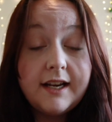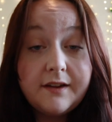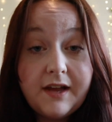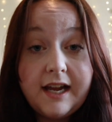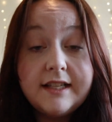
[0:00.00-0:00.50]

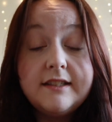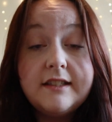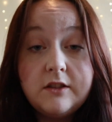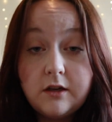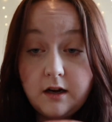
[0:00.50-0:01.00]
I've had
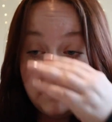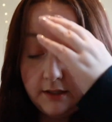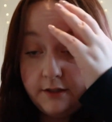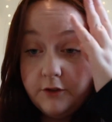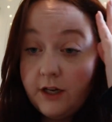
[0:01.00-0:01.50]
since
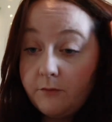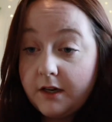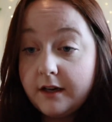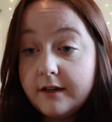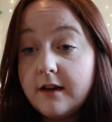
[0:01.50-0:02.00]
college, and we're
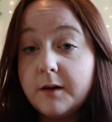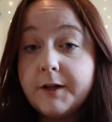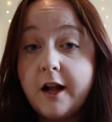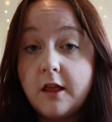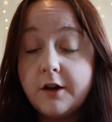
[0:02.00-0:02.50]
not going to talk
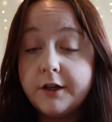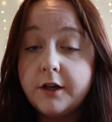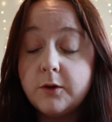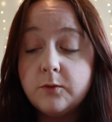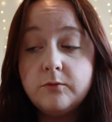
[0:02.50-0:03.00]
about how long
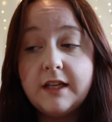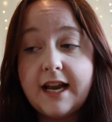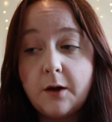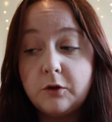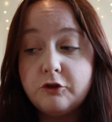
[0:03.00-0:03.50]
ago and
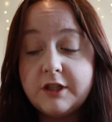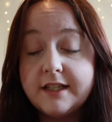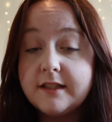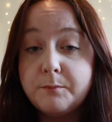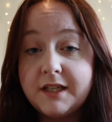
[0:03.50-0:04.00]
how old she
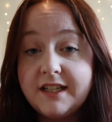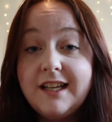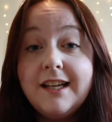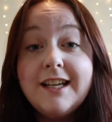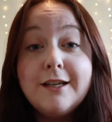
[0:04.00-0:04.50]
is, but
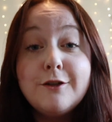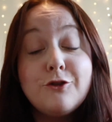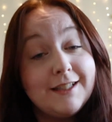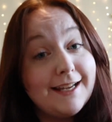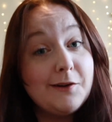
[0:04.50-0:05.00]

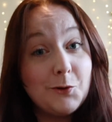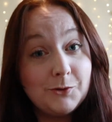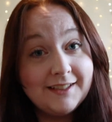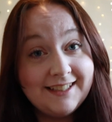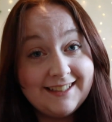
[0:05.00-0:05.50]
she's getting
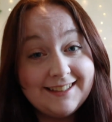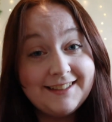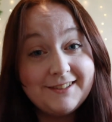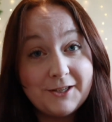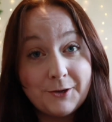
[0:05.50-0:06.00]
old.
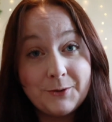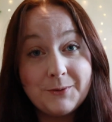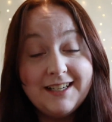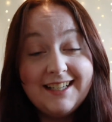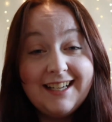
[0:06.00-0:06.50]

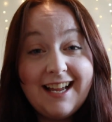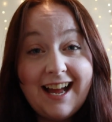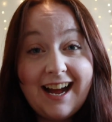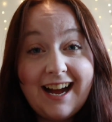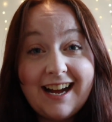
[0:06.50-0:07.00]
So
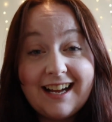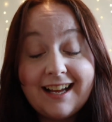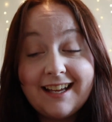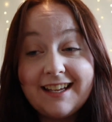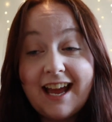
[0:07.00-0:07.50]

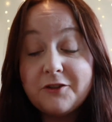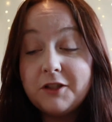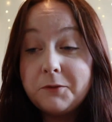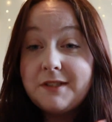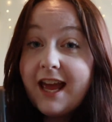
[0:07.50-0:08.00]
I
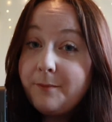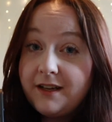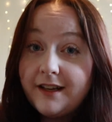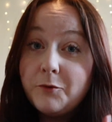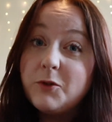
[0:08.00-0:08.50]
actually use
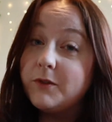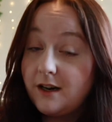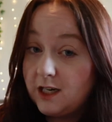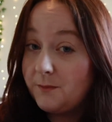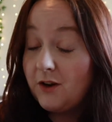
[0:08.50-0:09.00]
CapCut, which we'll
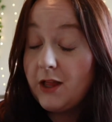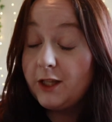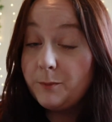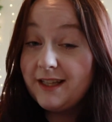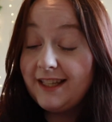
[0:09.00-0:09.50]
talk about a
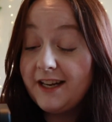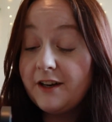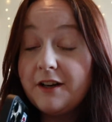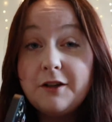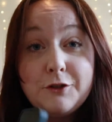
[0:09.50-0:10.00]
little bit later.